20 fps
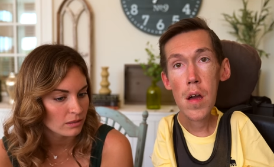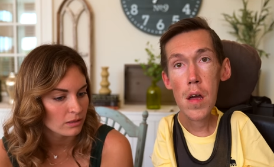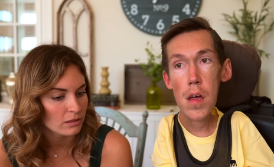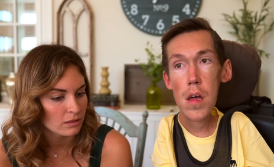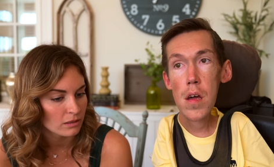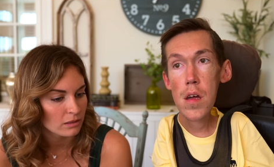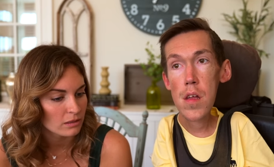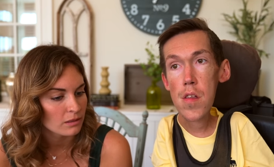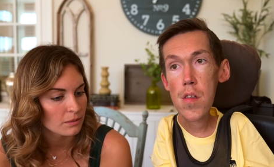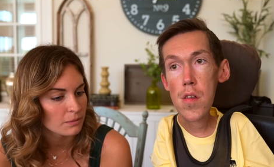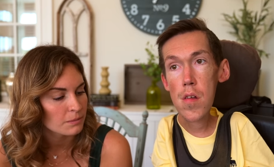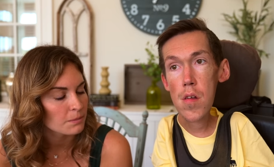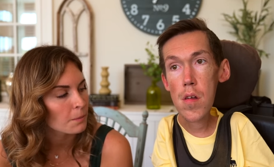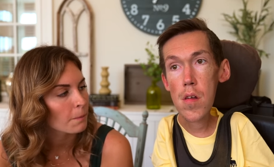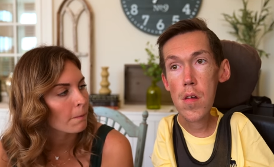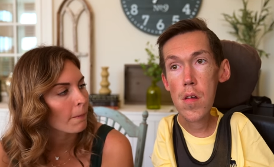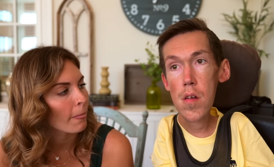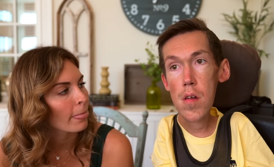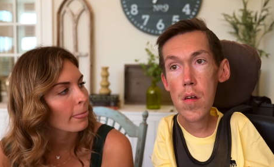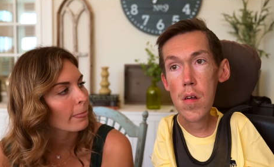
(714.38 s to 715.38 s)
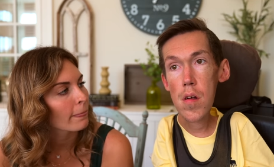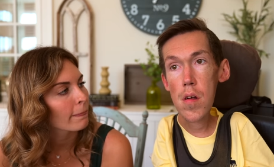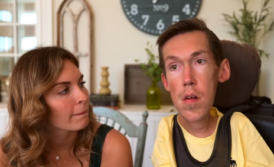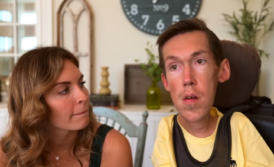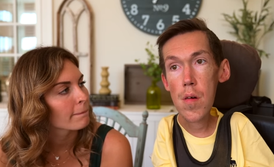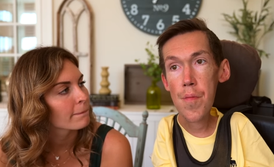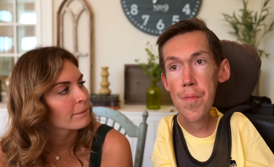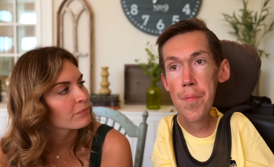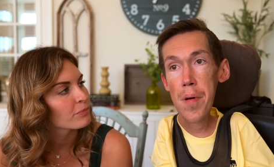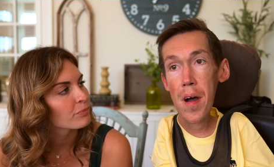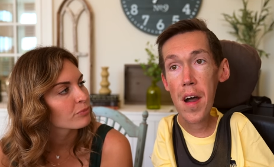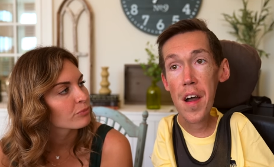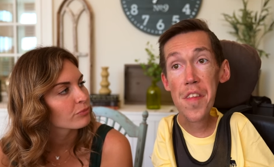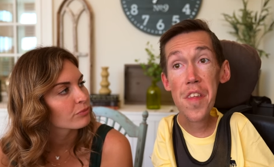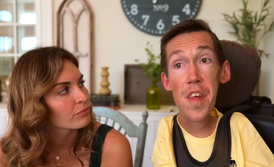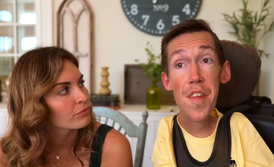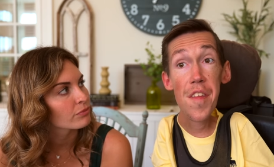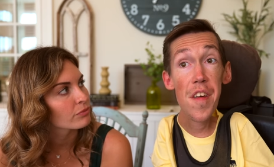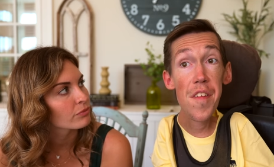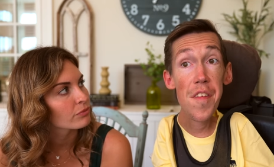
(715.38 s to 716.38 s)
Speaker 1: Like, back
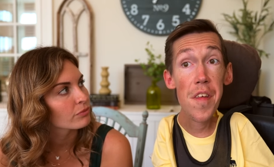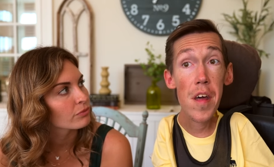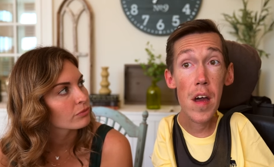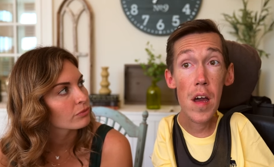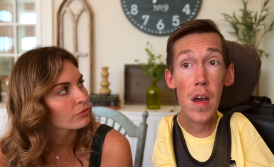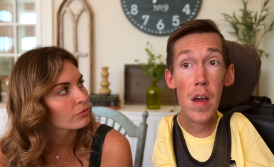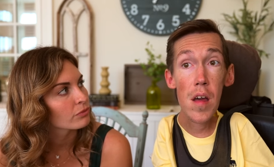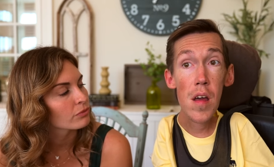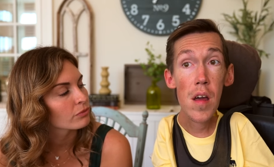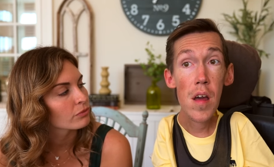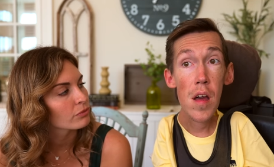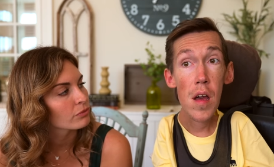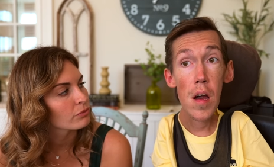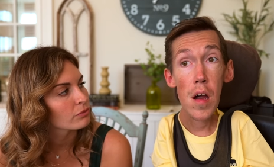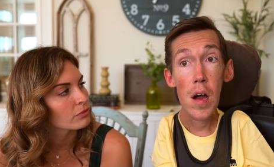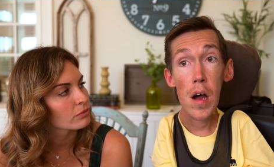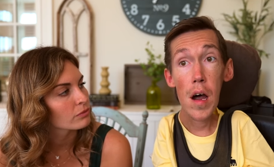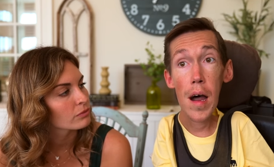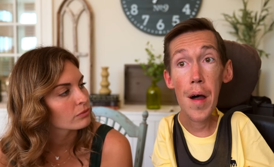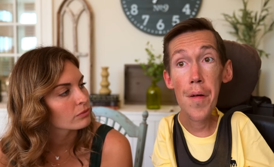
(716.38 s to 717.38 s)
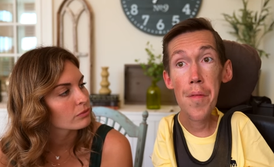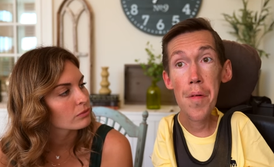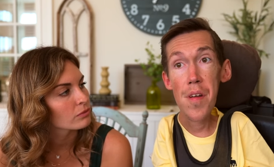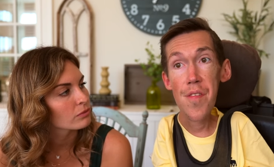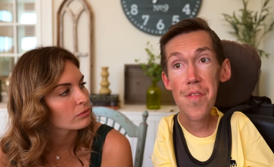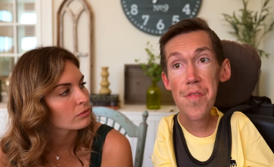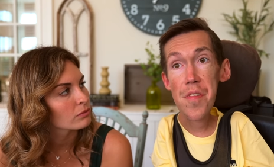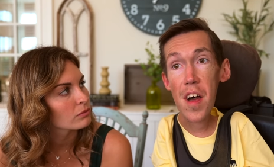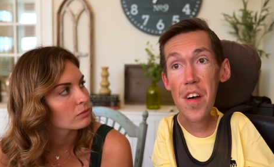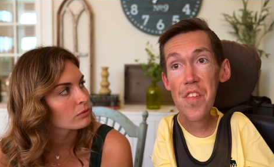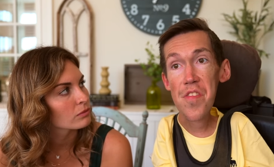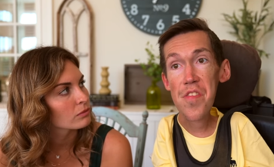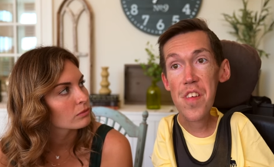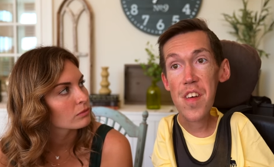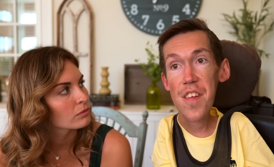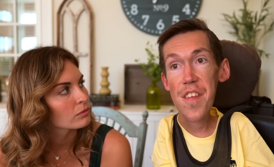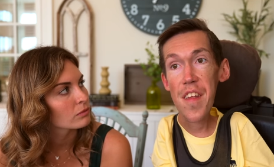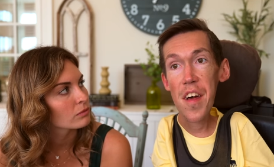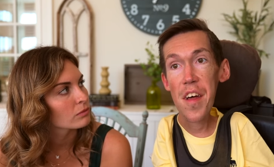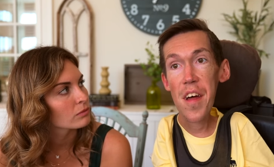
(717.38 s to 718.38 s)
in the day, I would have
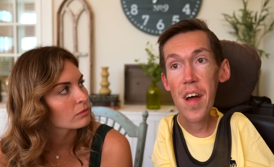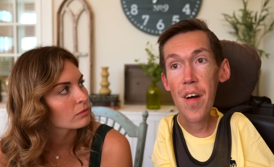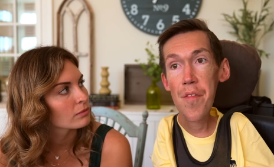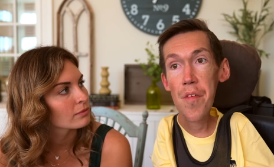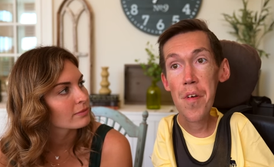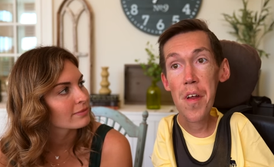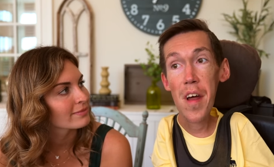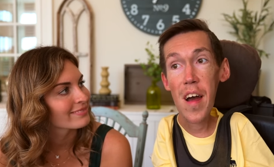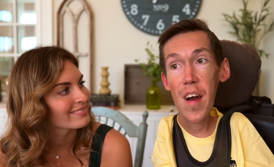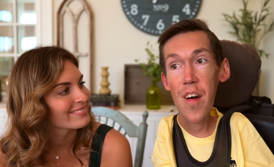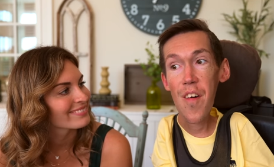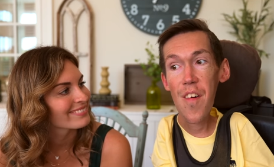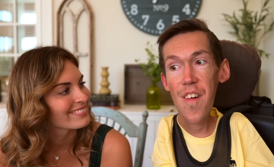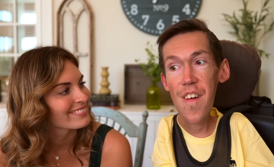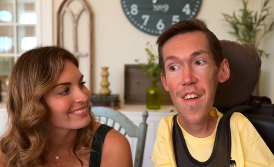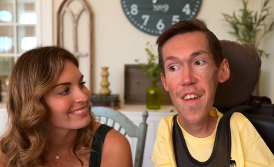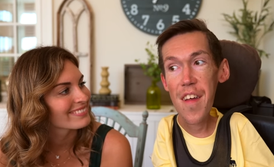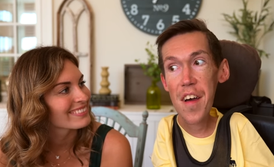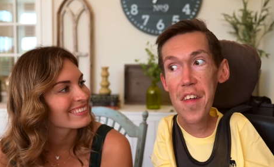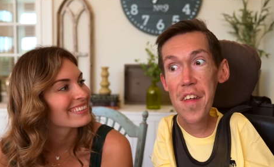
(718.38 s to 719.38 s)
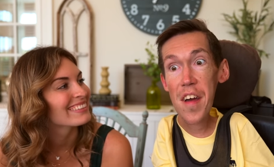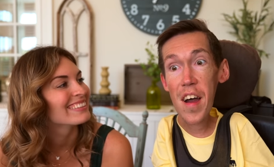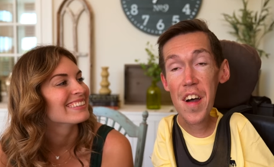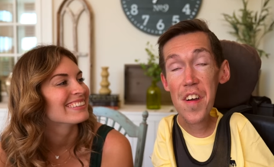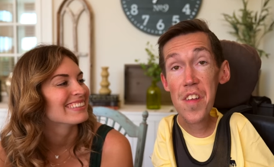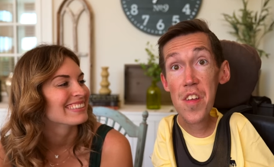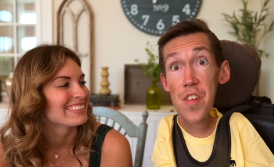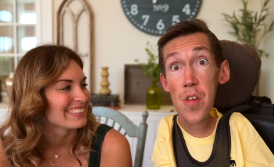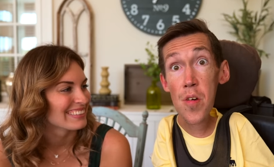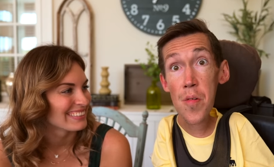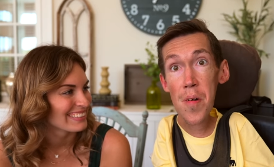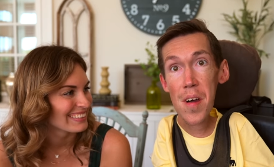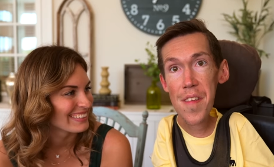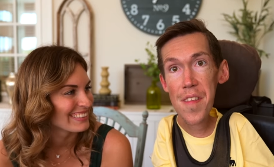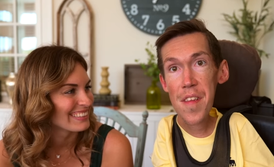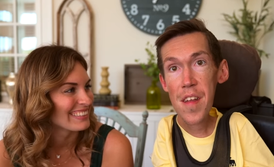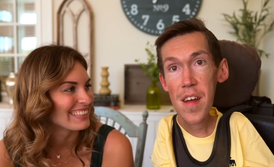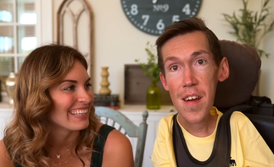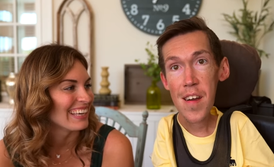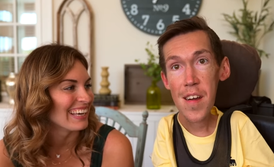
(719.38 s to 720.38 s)
texted like every hour, like, how you doing?
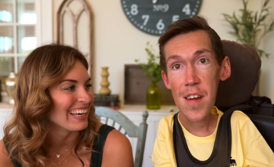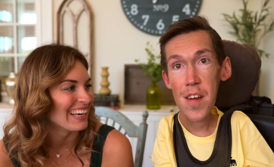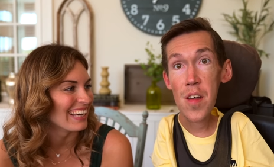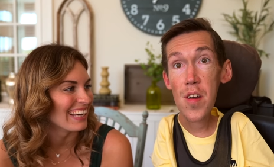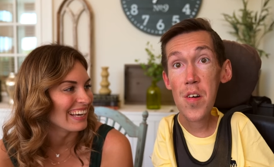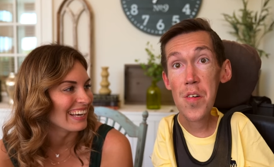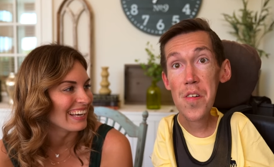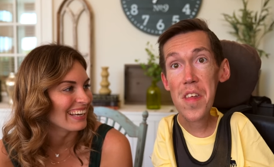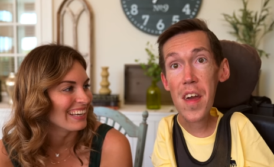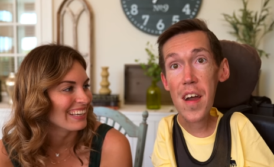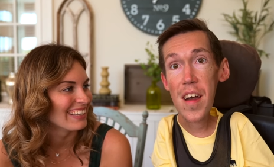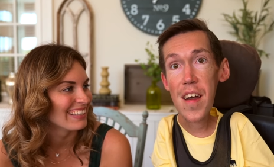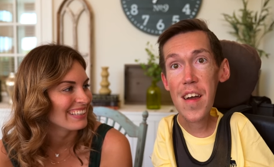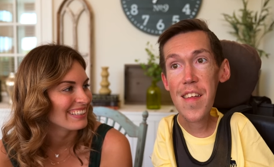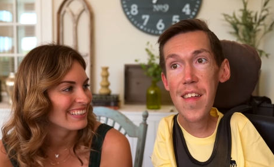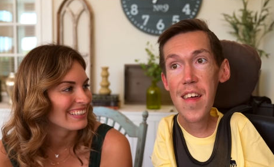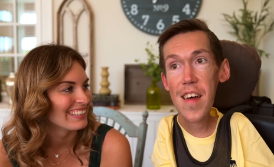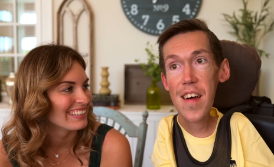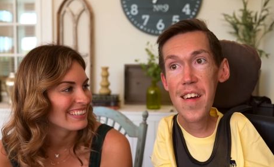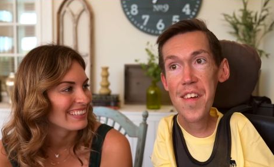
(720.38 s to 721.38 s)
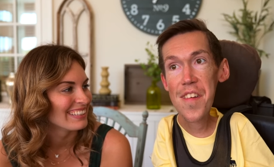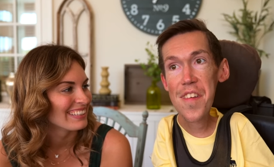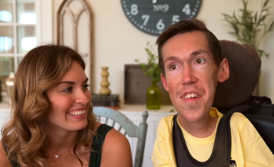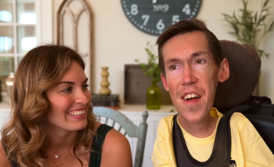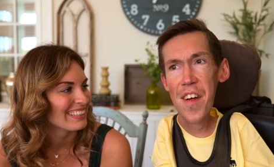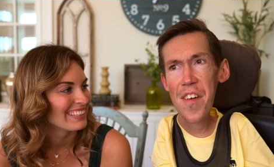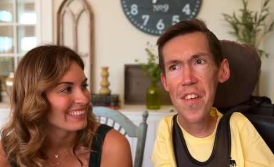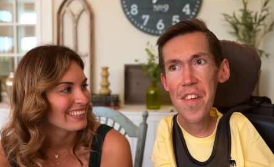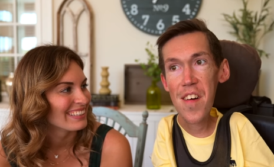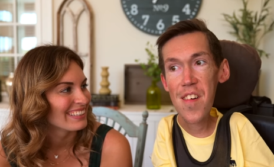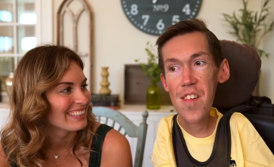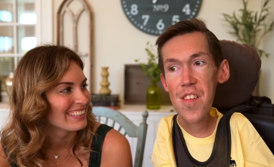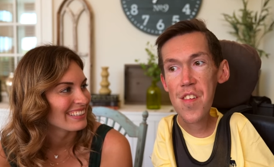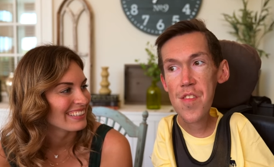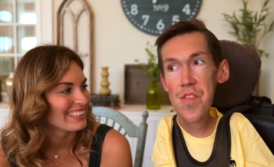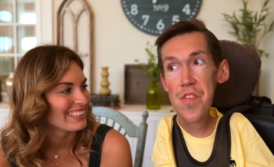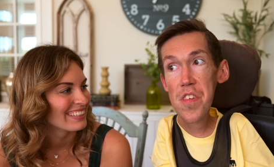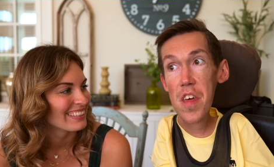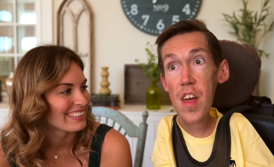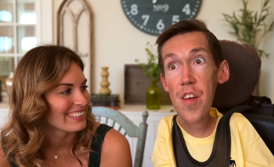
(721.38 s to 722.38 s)
Yeah. You okay? Like, I don't know, you
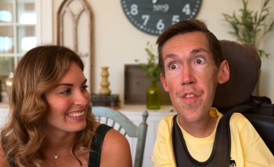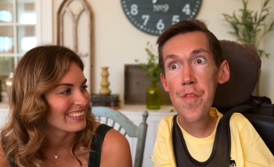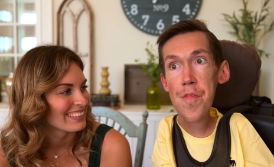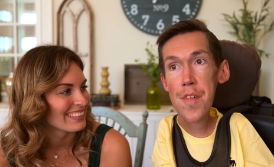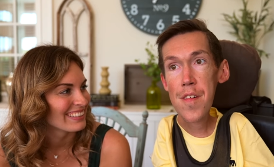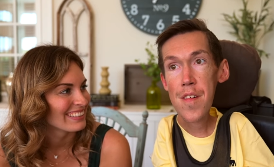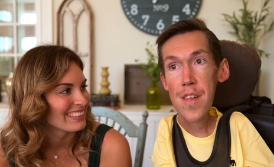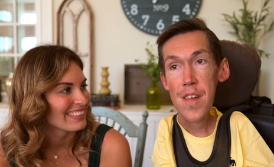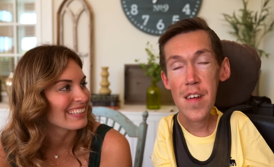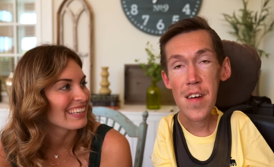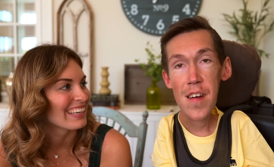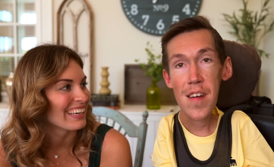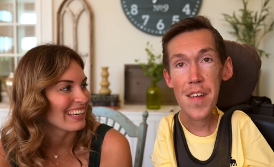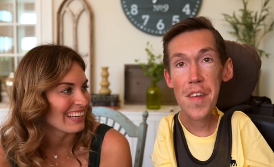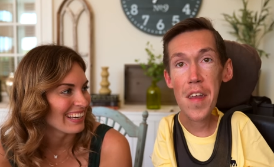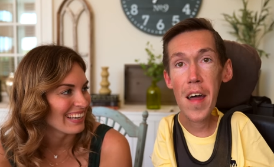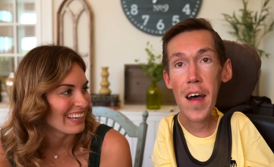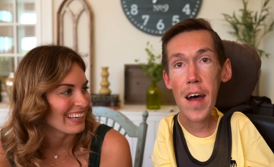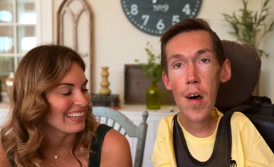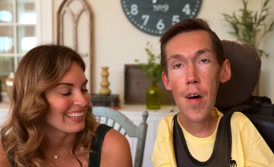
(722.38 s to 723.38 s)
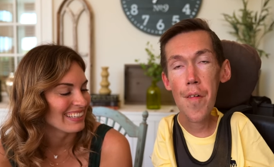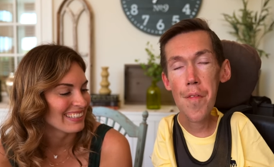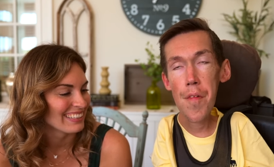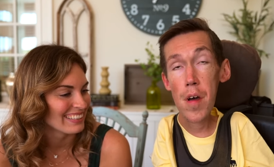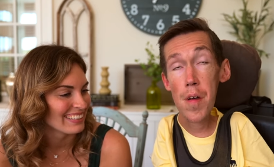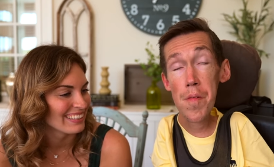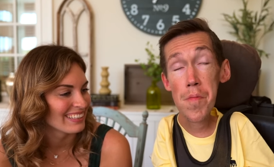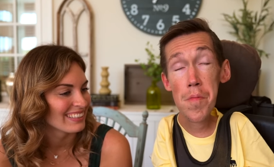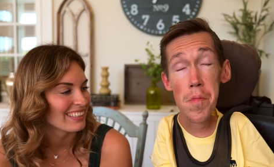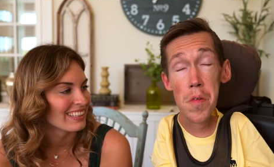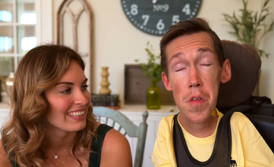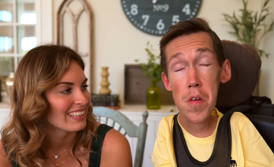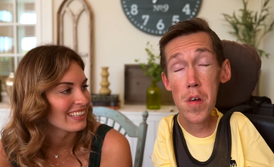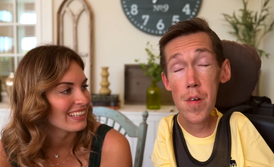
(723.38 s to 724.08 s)
safe? Yeah. Now I'm like,